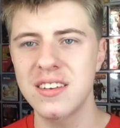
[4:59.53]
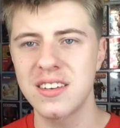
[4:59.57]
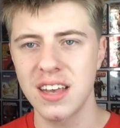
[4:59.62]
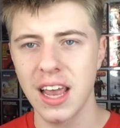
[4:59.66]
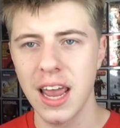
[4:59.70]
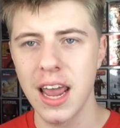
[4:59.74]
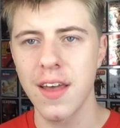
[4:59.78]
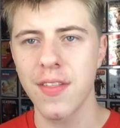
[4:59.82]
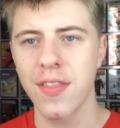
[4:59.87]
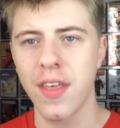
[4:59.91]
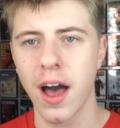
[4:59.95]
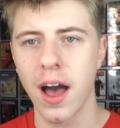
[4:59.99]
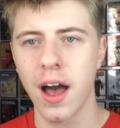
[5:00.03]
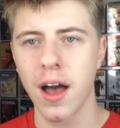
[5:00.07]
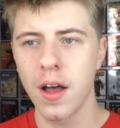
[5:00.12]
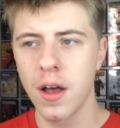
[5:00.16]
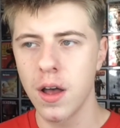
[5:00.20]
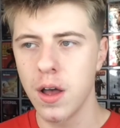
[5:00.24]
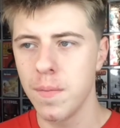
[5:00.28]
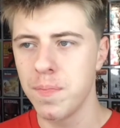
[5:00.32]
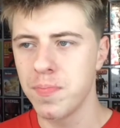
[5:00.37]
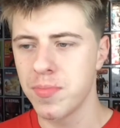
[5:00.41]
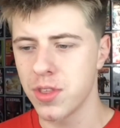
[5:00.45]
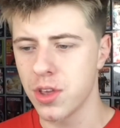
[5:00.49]
see that
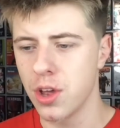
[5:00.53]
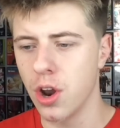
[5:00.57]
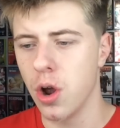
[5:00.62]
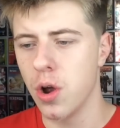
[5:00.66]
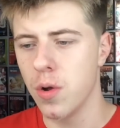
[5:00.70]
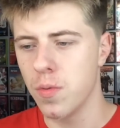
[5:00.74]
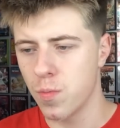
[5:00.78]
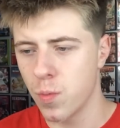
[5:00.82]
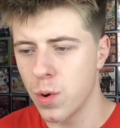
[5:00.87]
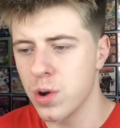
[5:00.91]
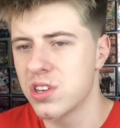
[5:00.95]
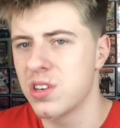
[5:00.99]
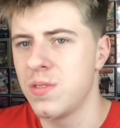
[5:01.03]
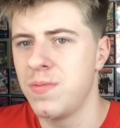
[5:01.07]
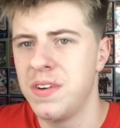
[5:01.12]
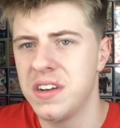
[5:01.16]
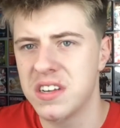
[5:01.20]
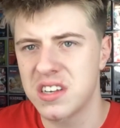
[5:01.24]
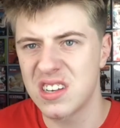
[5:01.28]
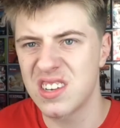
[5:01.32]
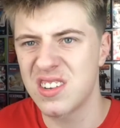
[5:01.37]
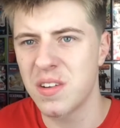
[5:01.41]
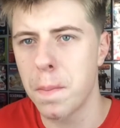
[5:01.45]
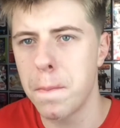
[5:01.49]
you know, Wilson
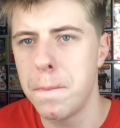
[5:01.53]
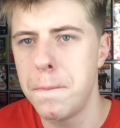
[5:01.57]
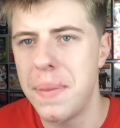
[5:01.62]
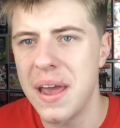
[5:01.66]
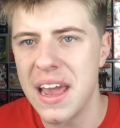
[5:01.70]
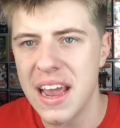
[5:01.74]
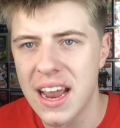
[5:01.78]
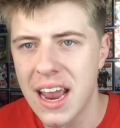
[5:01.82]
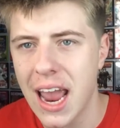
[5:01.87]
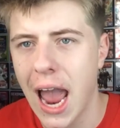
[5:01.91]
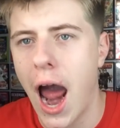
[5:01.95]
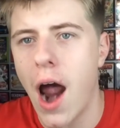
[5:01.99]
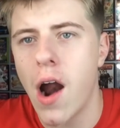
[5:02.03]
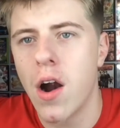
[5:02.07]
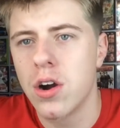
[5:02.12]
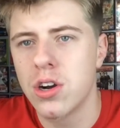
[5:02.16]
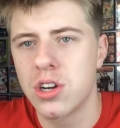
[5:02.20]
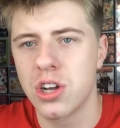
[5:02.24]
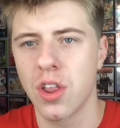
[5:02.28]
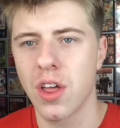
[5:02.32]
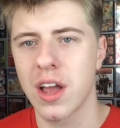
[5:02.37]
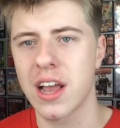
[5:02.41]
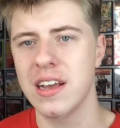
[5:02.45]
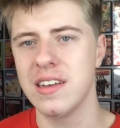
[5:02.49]
Fisk is a big
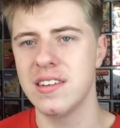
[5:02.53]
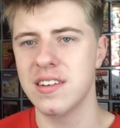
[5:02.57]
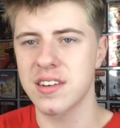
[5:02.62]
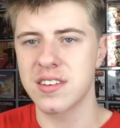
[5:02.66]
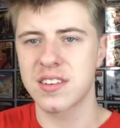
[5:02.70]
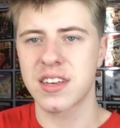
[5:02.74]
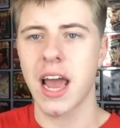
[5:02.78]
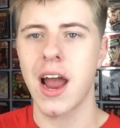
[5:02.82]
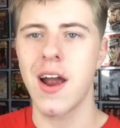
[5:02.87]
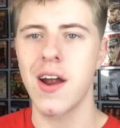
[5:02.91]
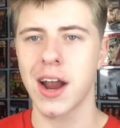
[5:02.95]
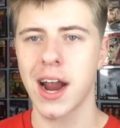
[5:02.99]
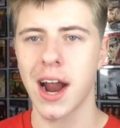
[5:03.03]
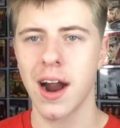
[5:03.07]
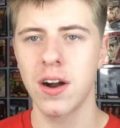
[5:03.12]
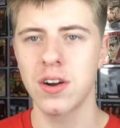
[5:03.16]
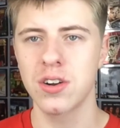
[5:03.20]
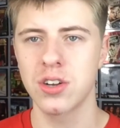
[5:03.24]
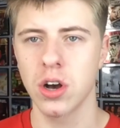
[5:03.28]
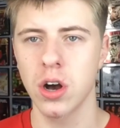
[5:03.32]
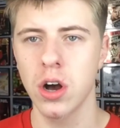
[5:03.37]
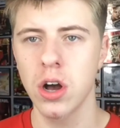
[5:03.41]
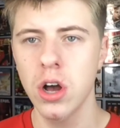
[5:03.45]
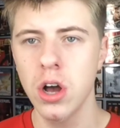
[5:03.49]
character, like he's a scary
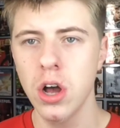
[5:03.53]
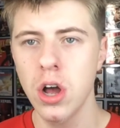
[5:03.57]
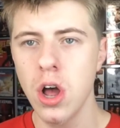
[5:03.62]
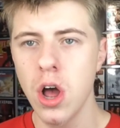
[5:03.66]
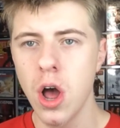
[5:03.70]
character,